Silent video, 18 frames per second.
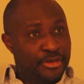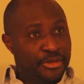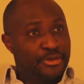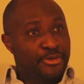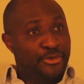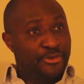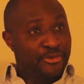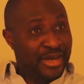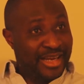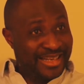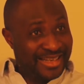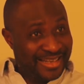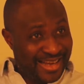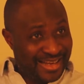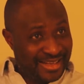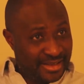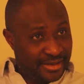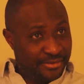Your
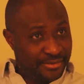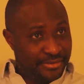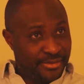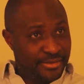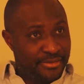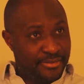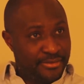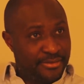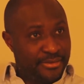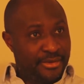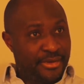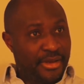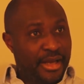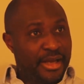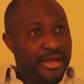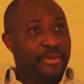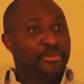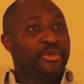purpose is to find that
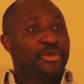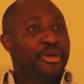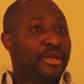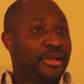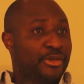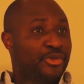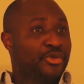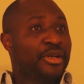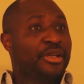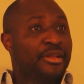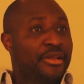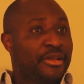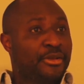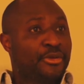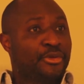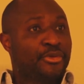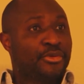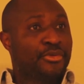gift and then
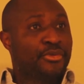bring it